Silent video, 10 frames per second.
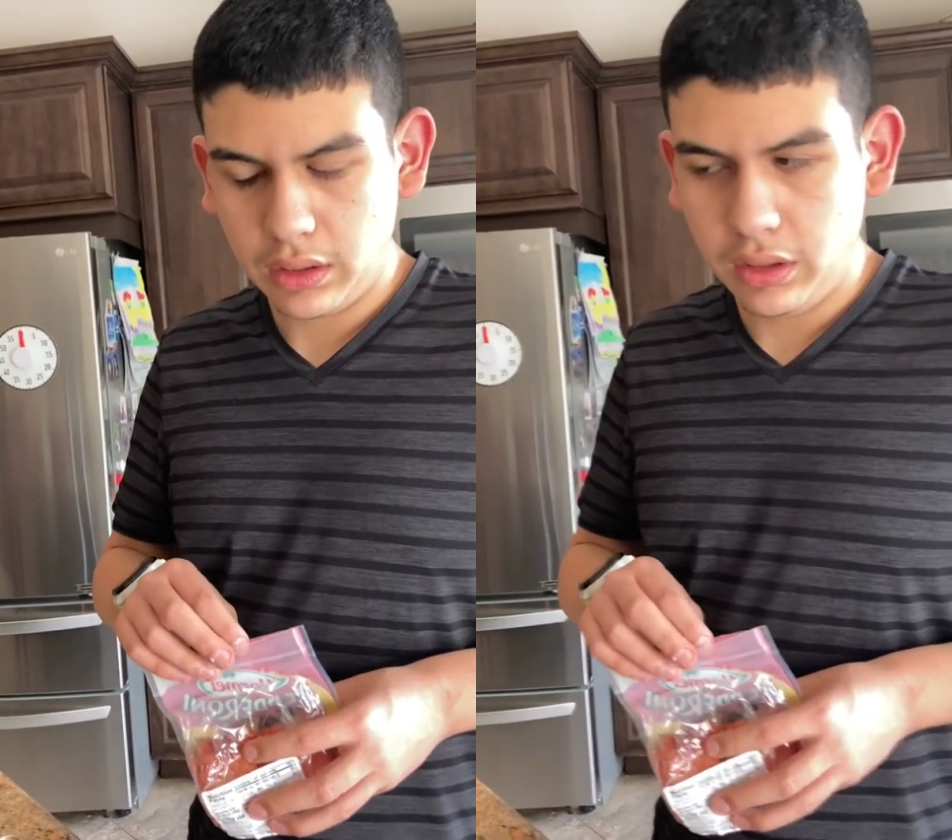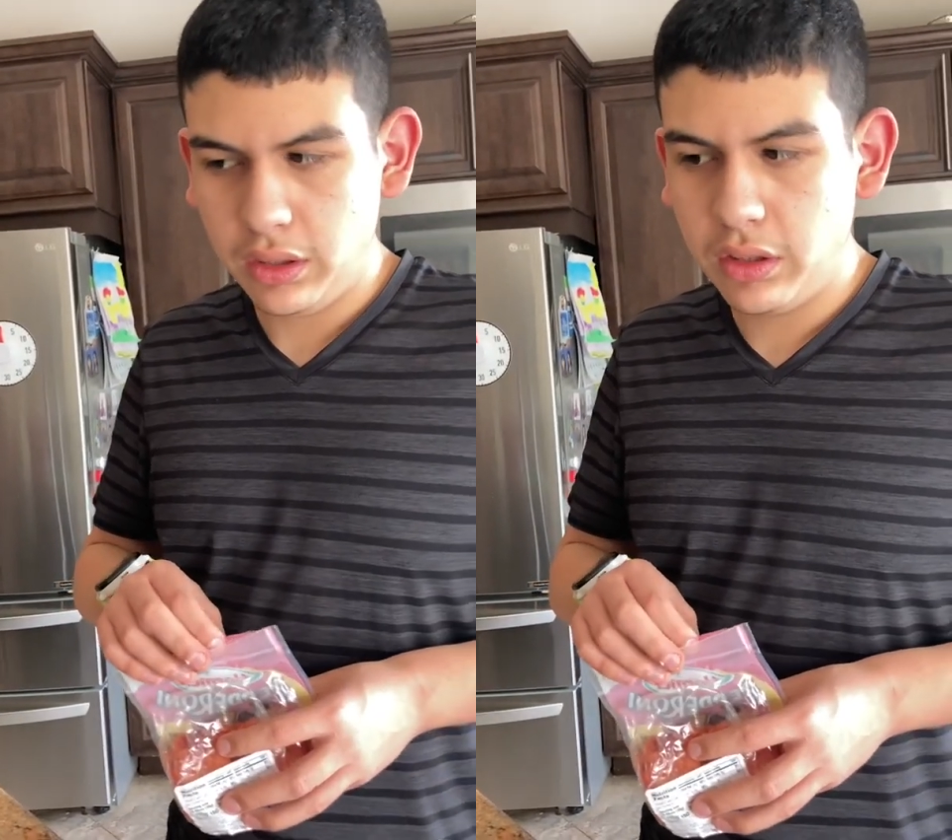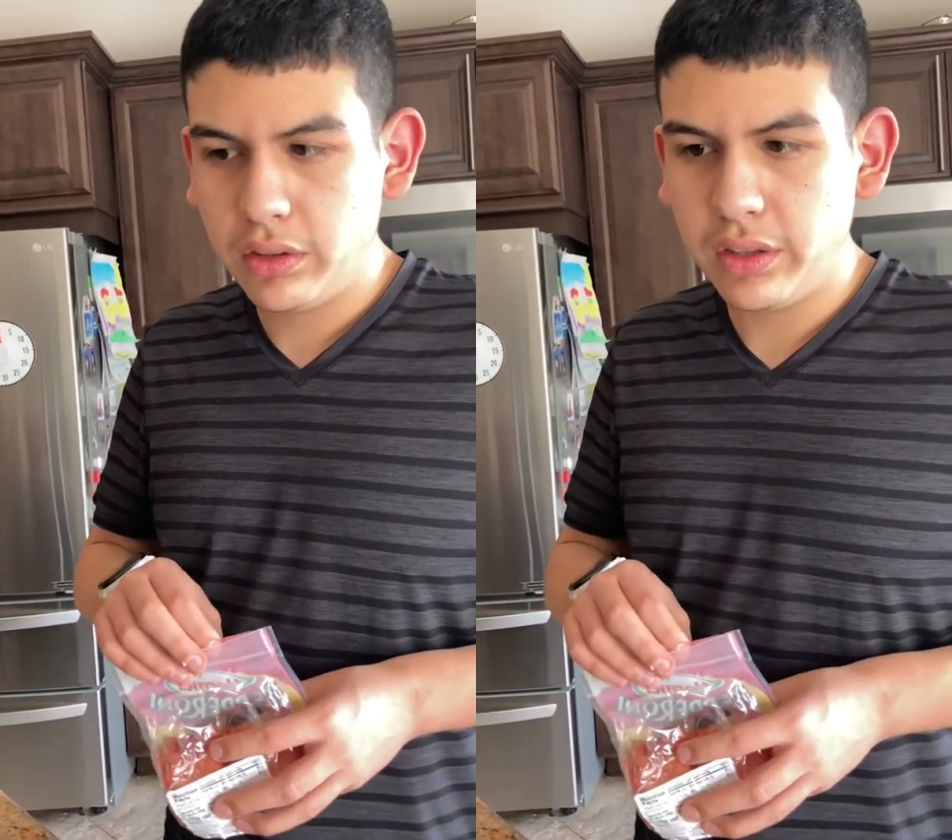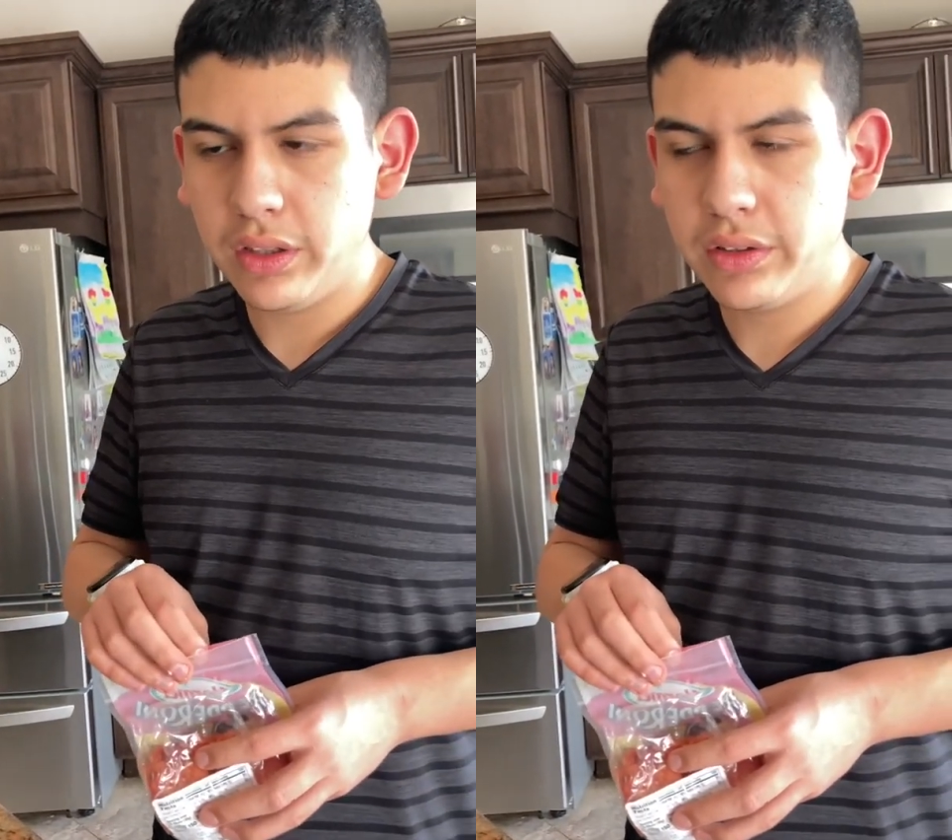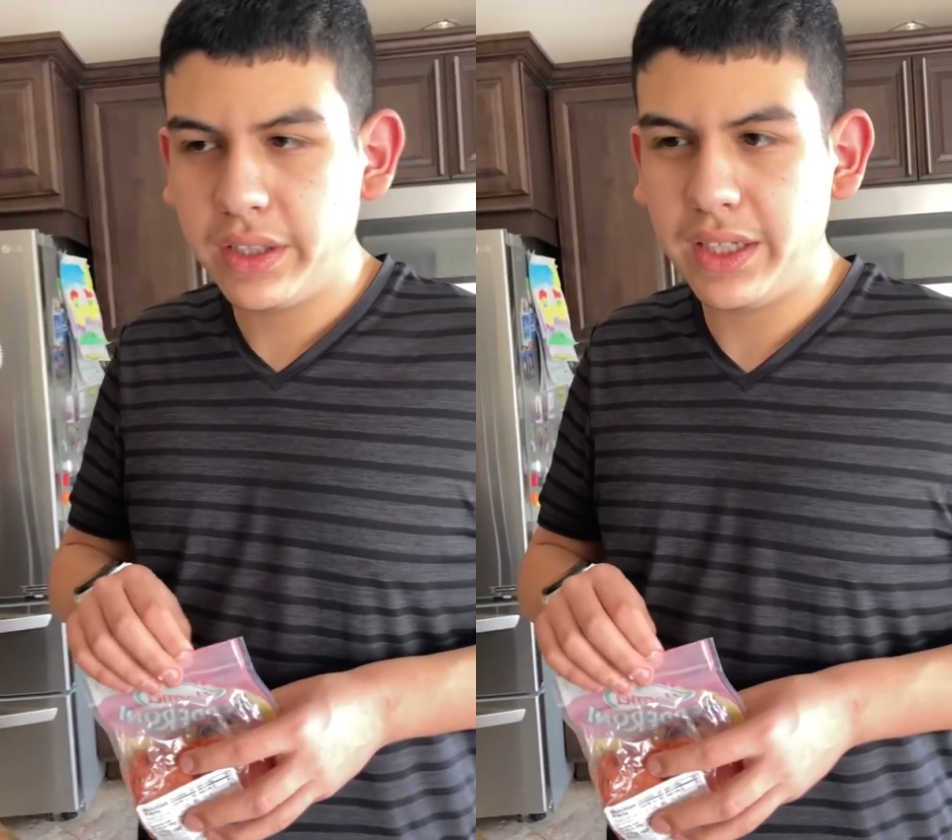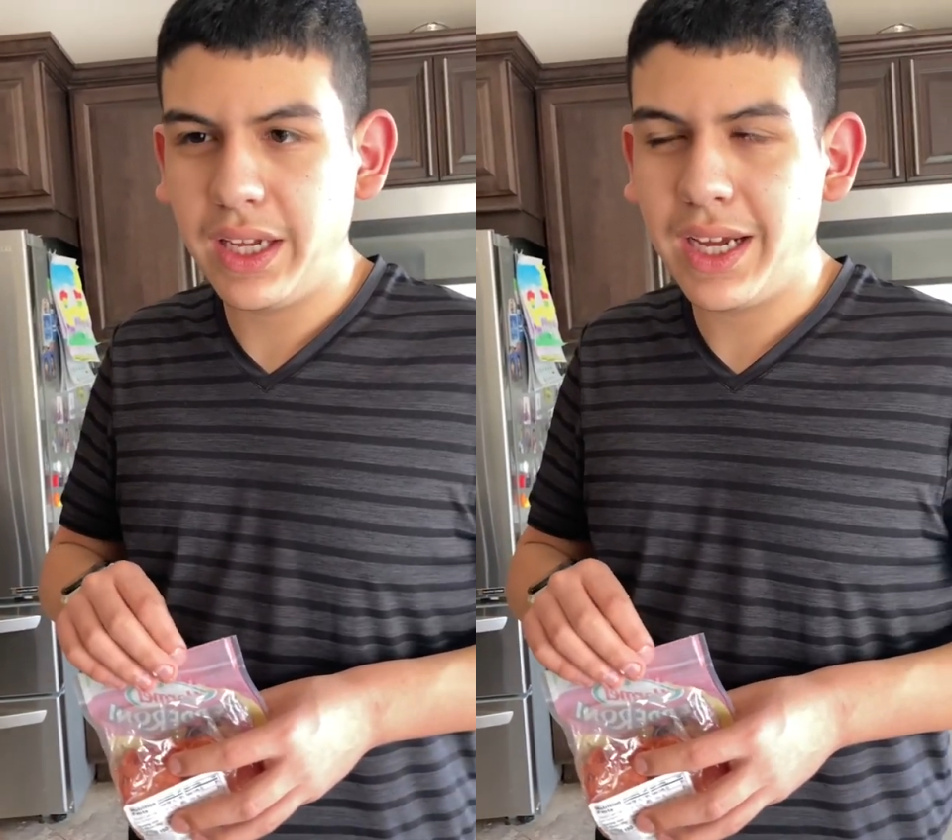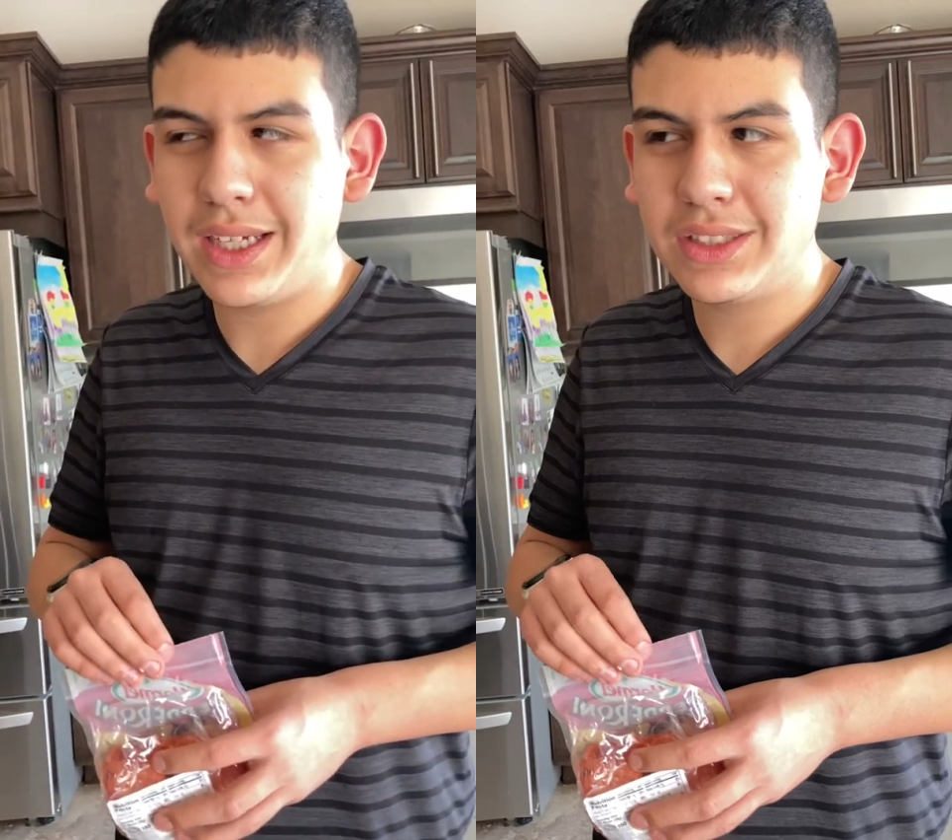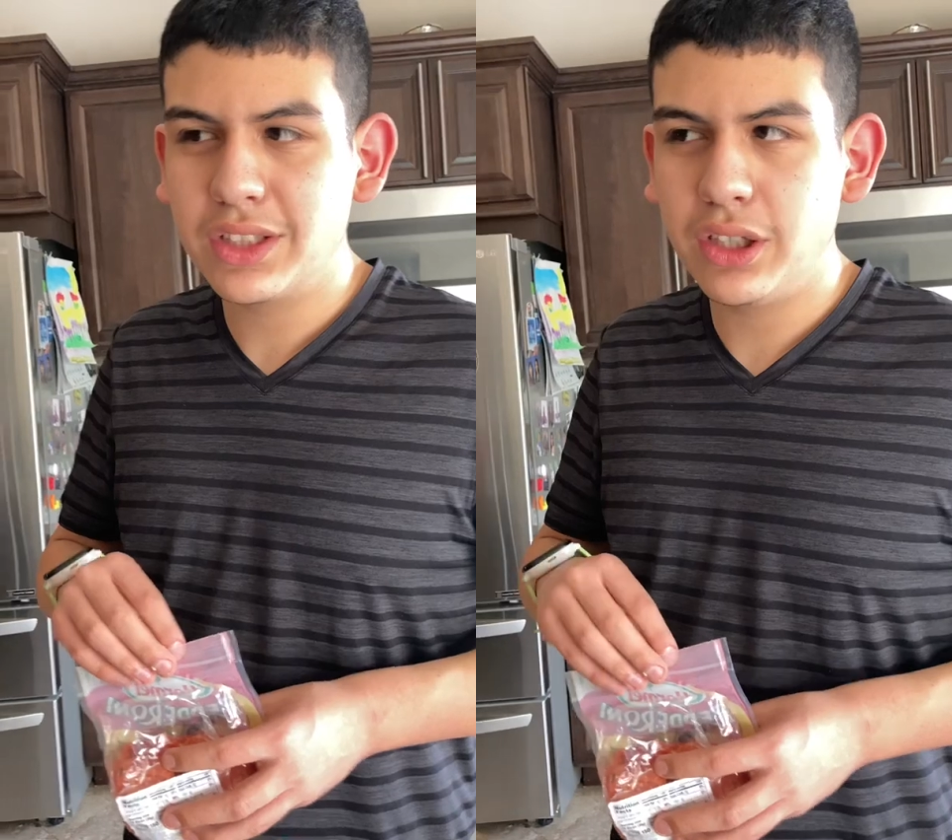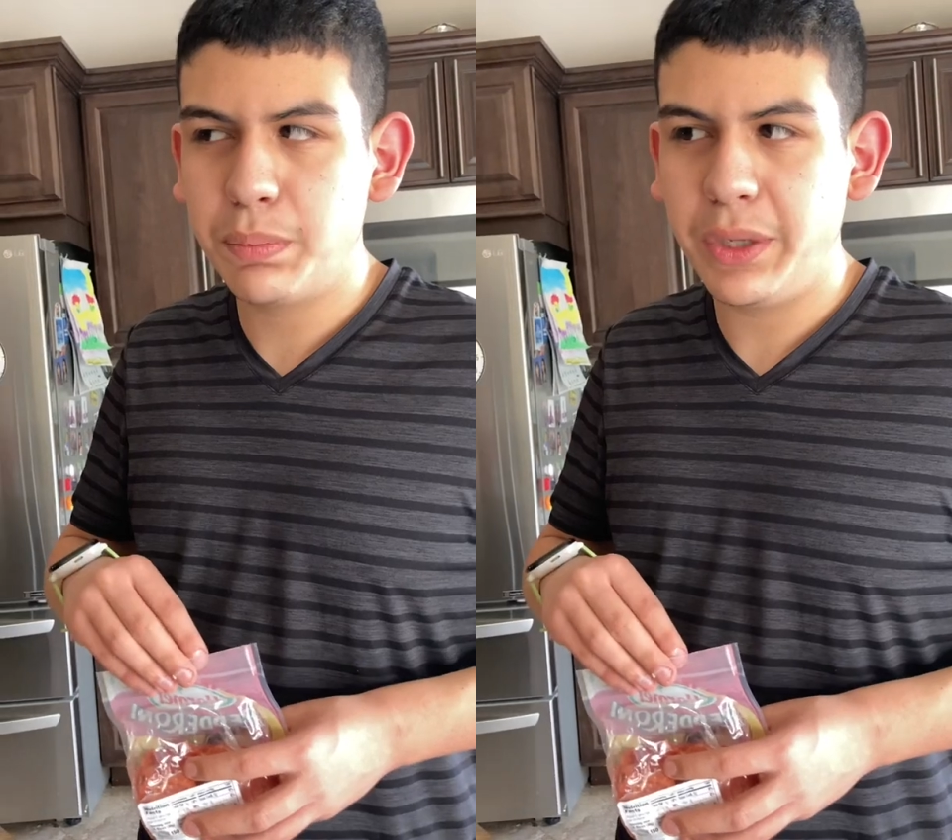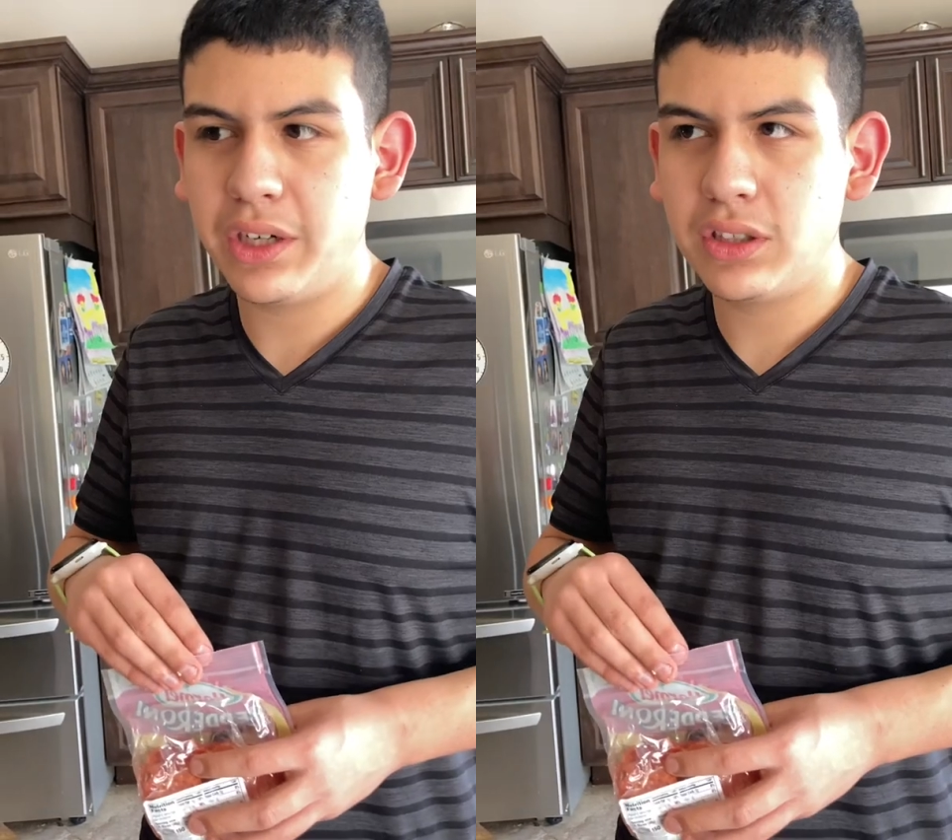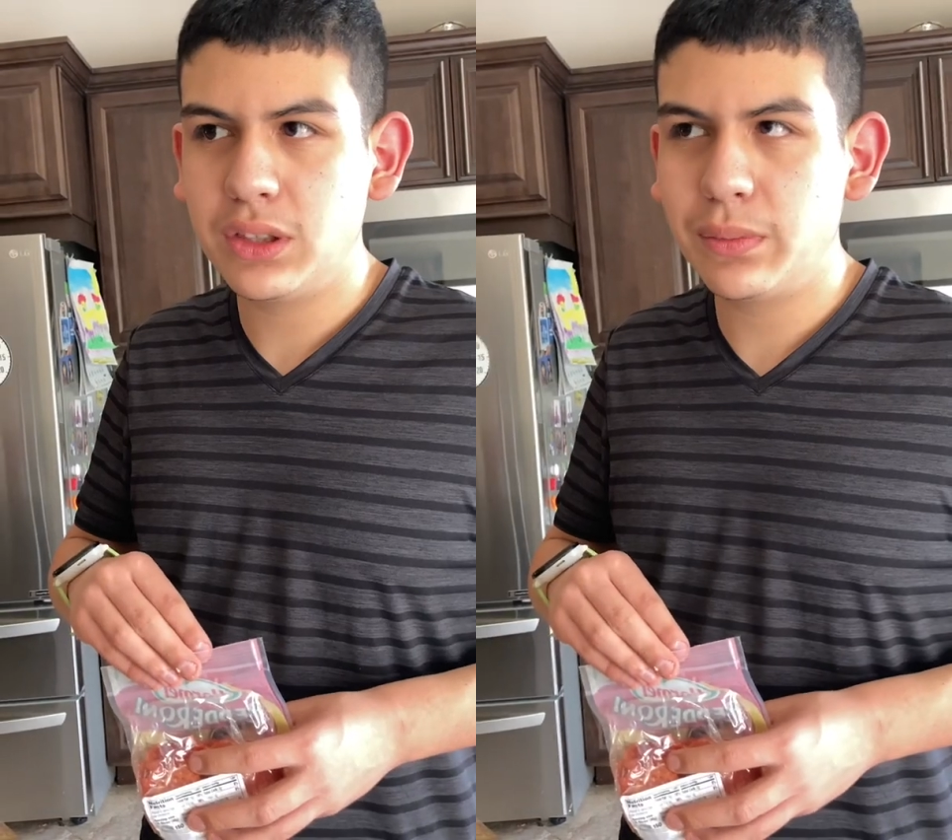you can ask your parents